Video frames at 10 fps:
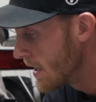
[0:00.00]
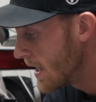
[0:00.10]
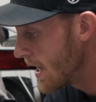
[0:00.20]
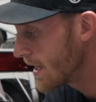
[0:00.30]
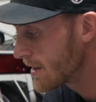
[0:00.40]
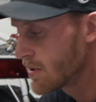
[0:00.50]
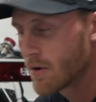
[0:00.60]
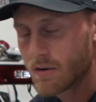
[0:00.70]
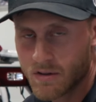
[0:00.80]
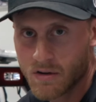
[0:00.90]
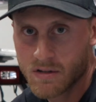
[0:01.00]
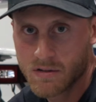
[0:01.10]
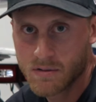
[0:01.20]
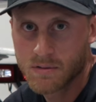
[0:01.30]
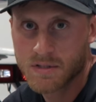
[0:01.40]
and
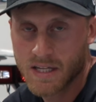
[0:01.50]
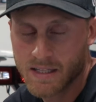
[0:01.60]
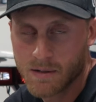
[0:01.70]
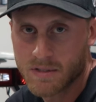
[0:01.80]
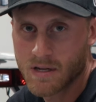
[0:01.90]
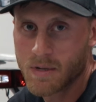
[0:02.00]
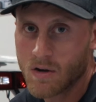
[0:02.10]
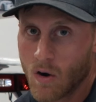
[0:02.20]
332 said that it was gonna be car